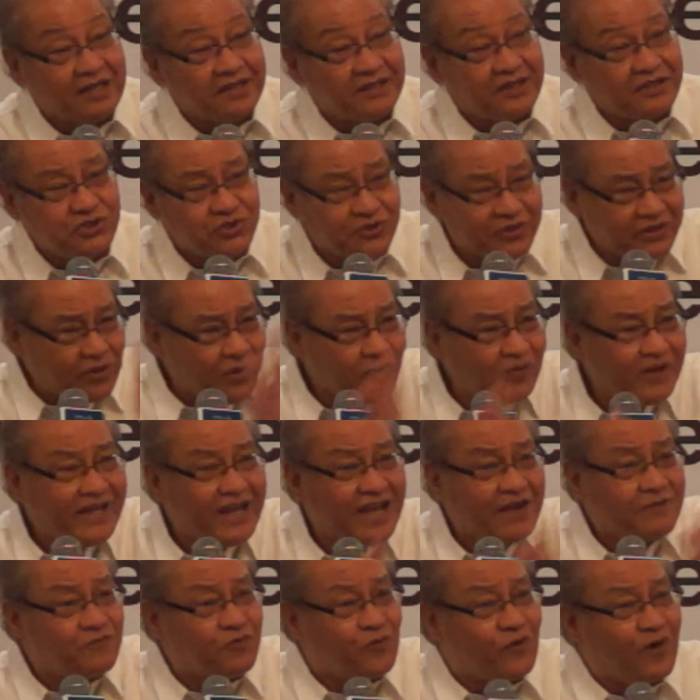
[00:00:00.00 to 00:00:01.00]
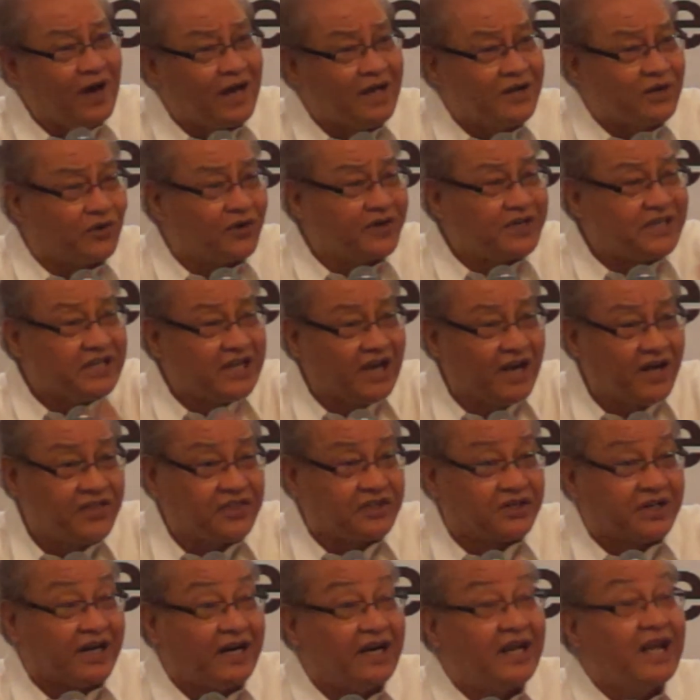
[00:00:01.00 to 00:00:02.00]
that you can only have one or the
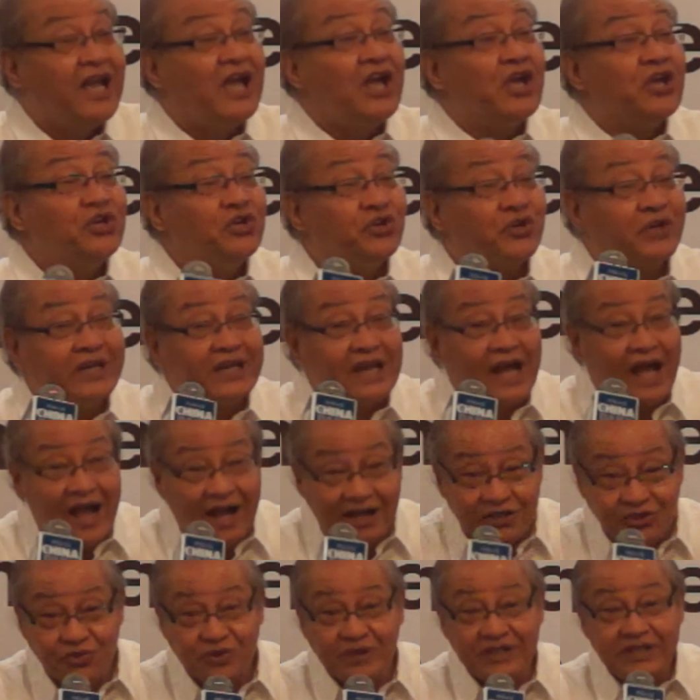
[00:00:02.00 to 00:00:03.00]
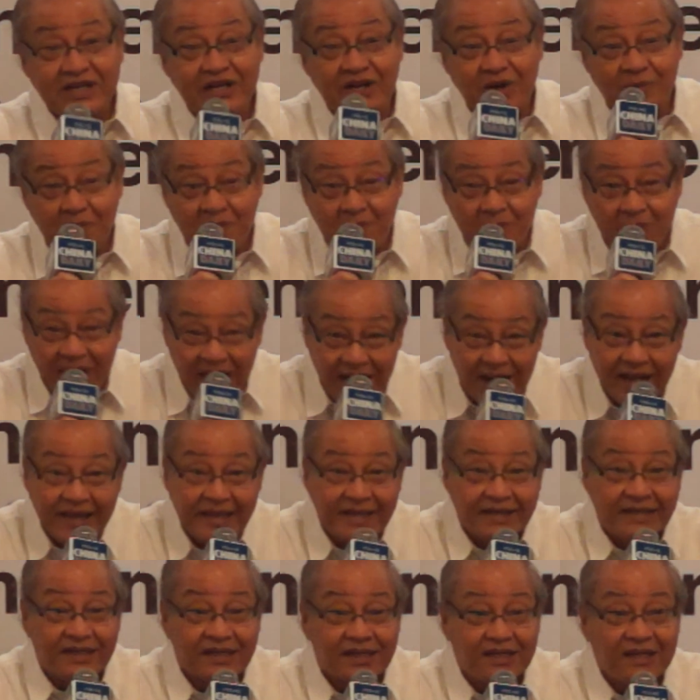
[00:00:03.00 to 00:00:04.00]
other. You can actually
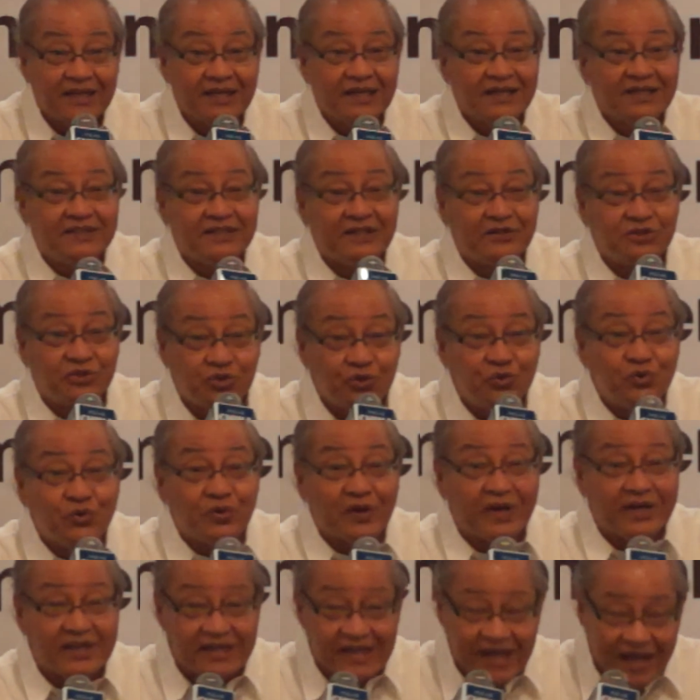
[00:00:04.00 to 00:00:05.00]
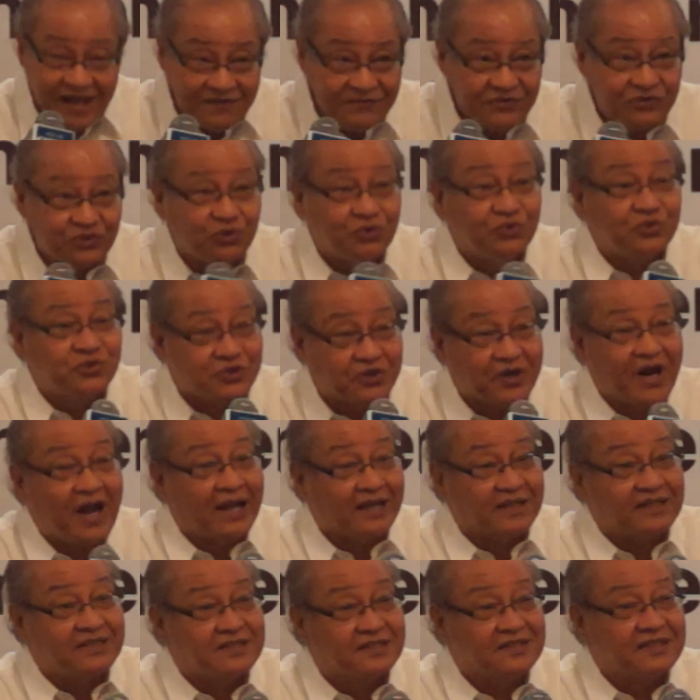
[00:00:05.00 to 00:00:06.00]
combine the two and have two
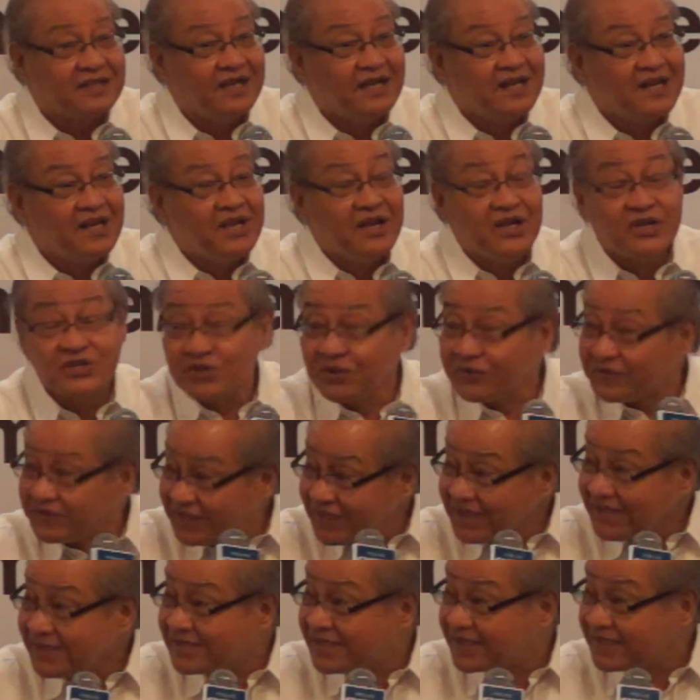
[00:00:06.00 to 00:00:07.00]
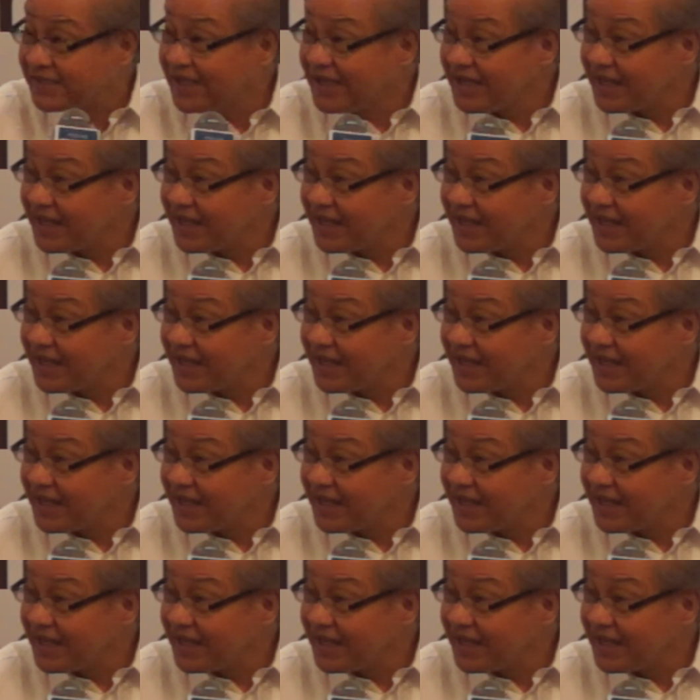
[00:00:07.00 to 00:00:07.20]
tracks. So this